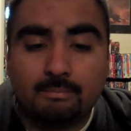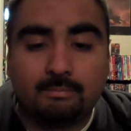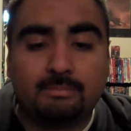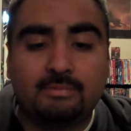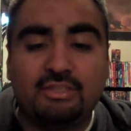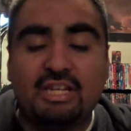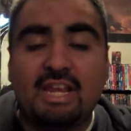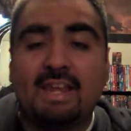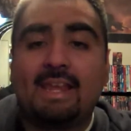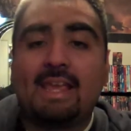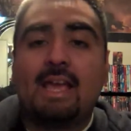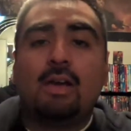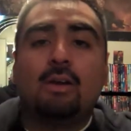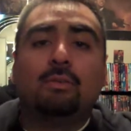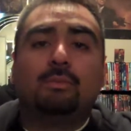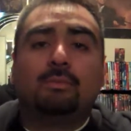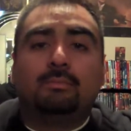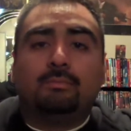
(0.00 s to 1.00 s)
check
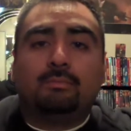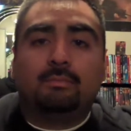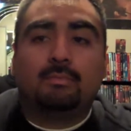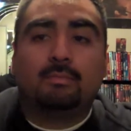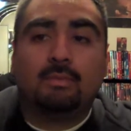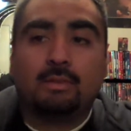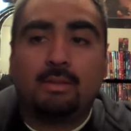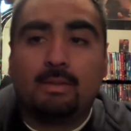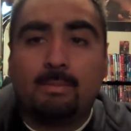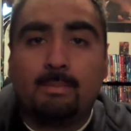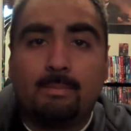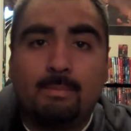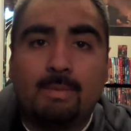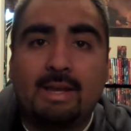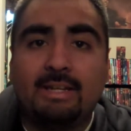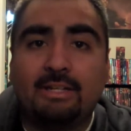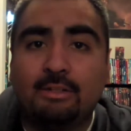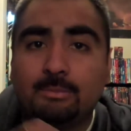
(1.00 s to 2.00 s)
out
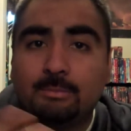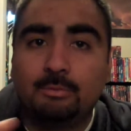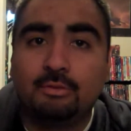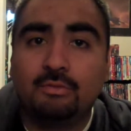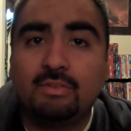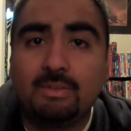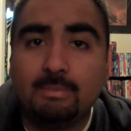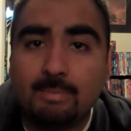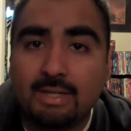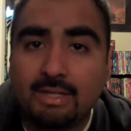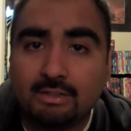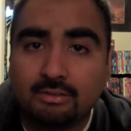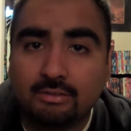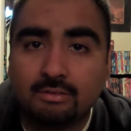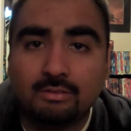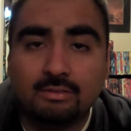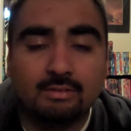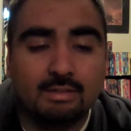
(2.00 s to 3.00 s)
Minor Movie
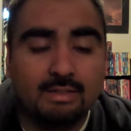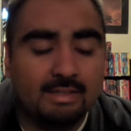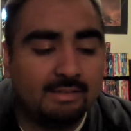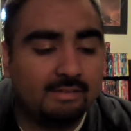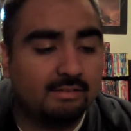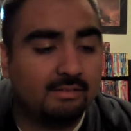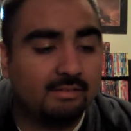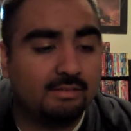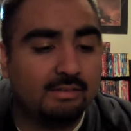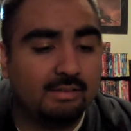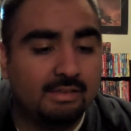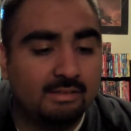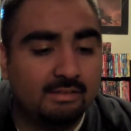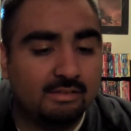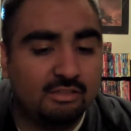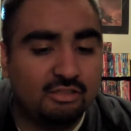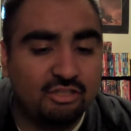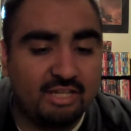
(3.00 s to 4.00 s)
Makers. It's
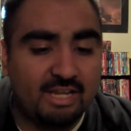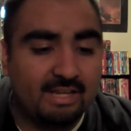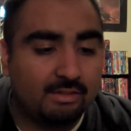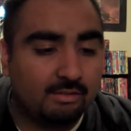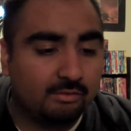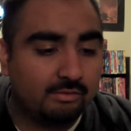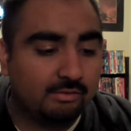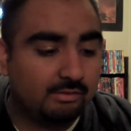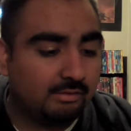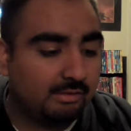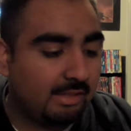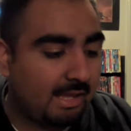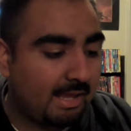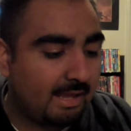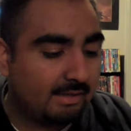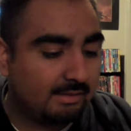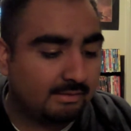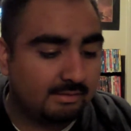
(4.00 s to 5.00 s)
a channel
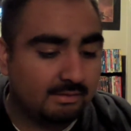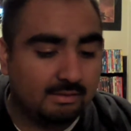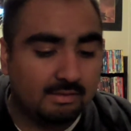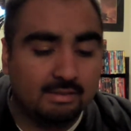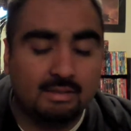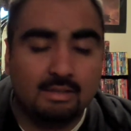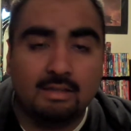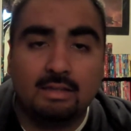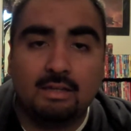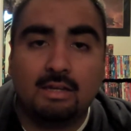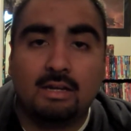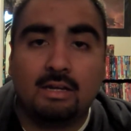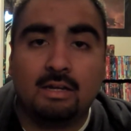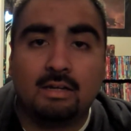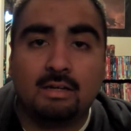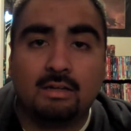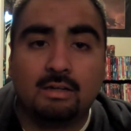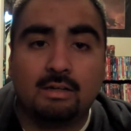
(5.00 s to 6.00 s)
that...
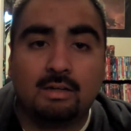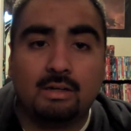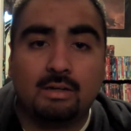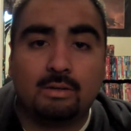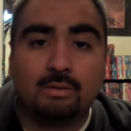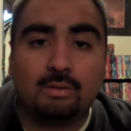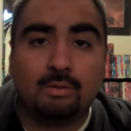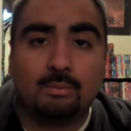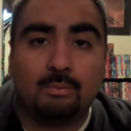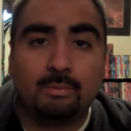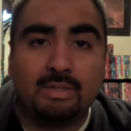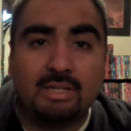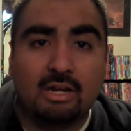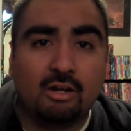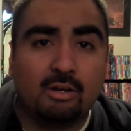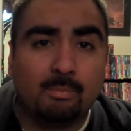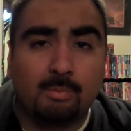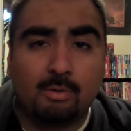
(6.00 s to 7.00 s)
we
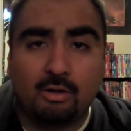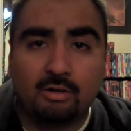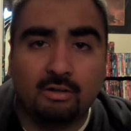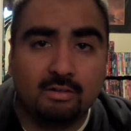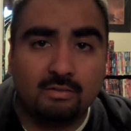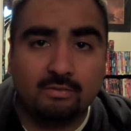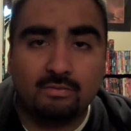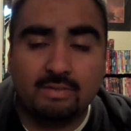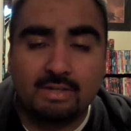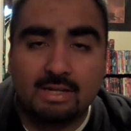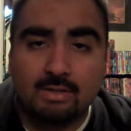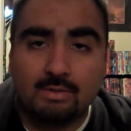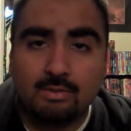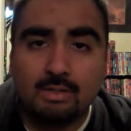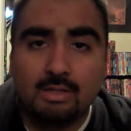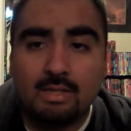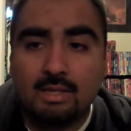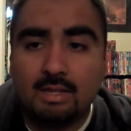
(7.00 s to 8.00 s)
are a part of
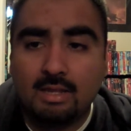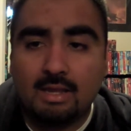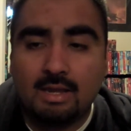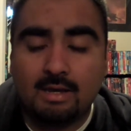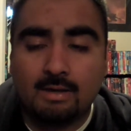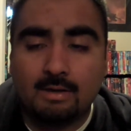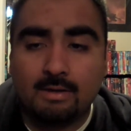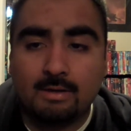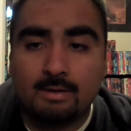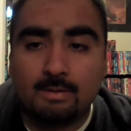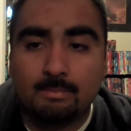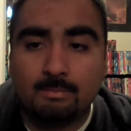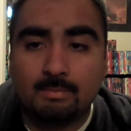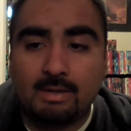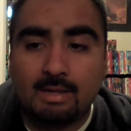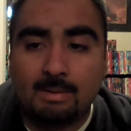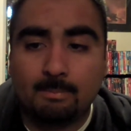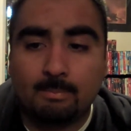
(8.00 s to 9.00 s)
now.
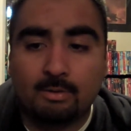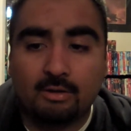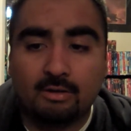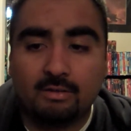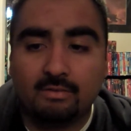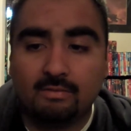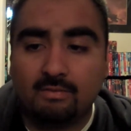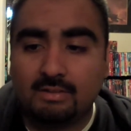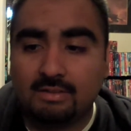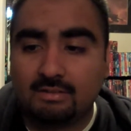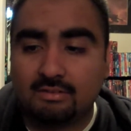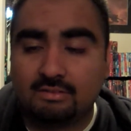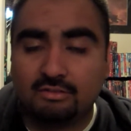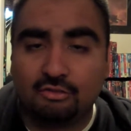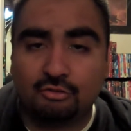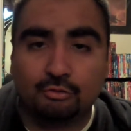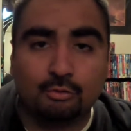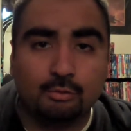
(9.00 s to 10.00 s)
I'm part of
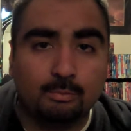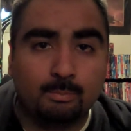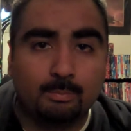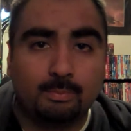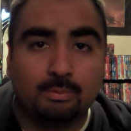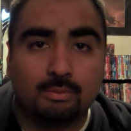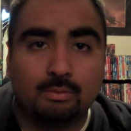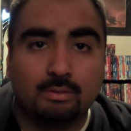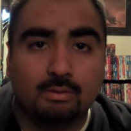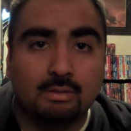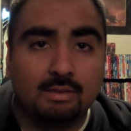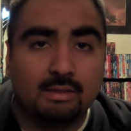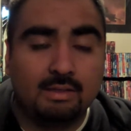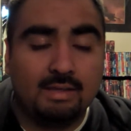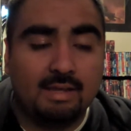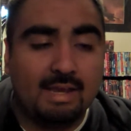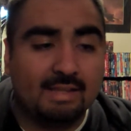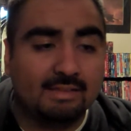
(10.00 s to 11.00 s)
this group
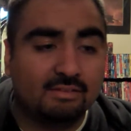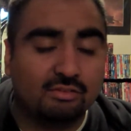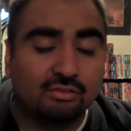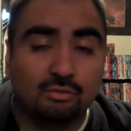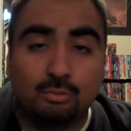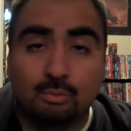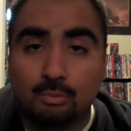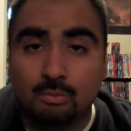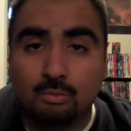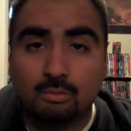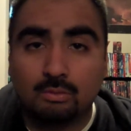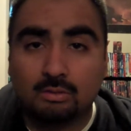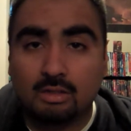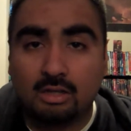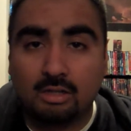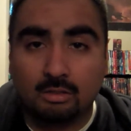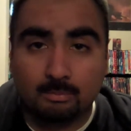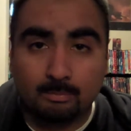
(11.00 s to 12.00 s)
at school
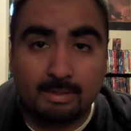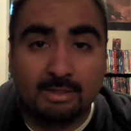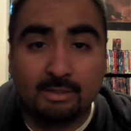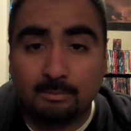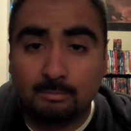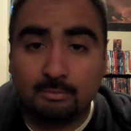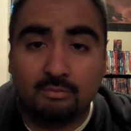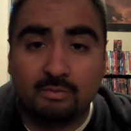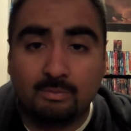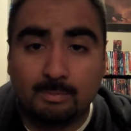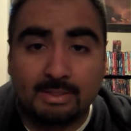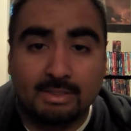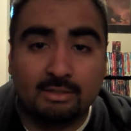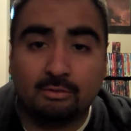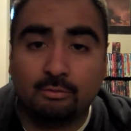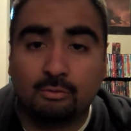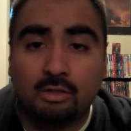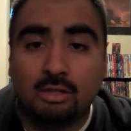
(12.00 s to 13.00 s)
called Minor Movie
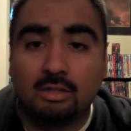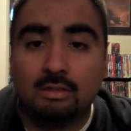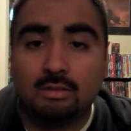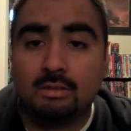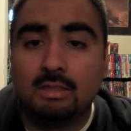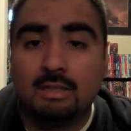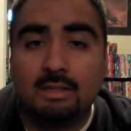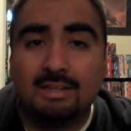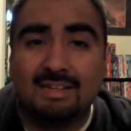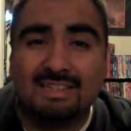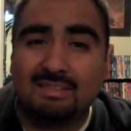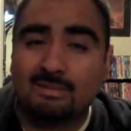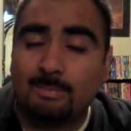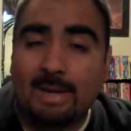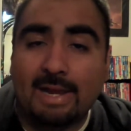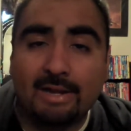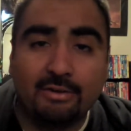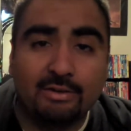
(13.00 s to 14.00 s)
Makers. We're all
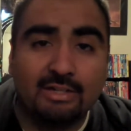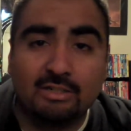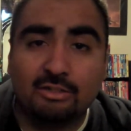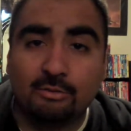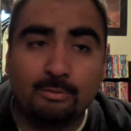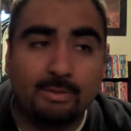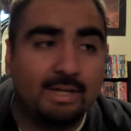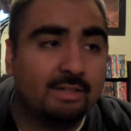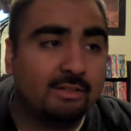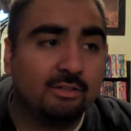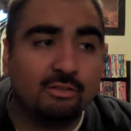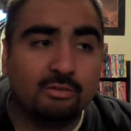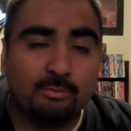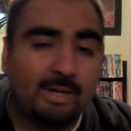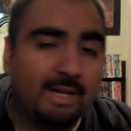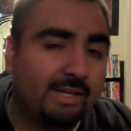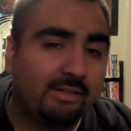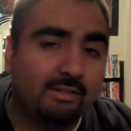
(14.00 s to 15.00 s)
aspiring
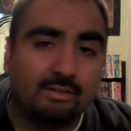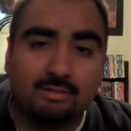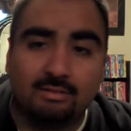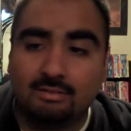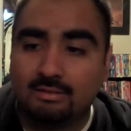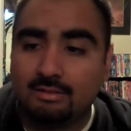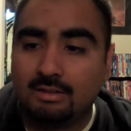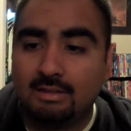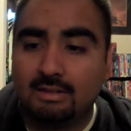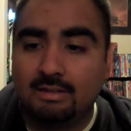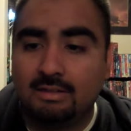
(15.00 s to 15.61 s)
directors, writers,